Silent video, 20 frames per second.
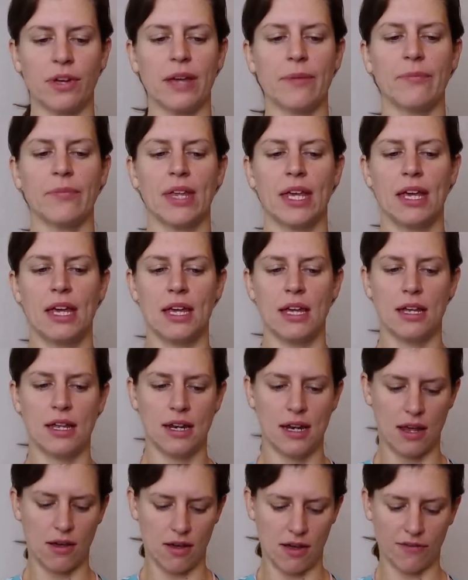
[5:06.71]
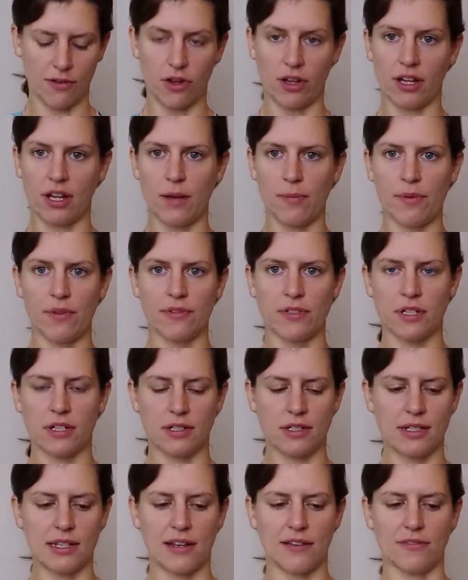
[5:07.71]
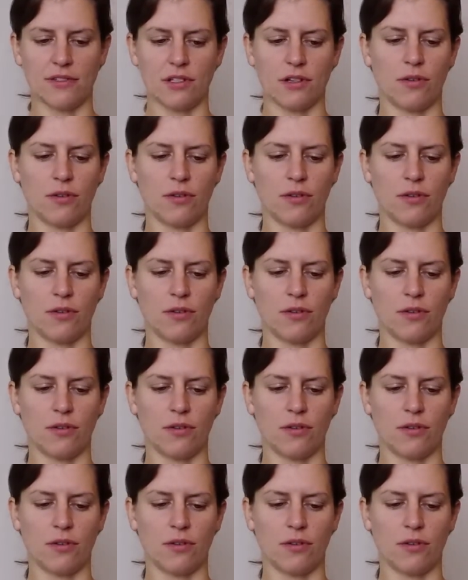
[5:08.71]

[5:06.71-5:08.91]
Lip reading: Okay, Now I've got a couple of turns left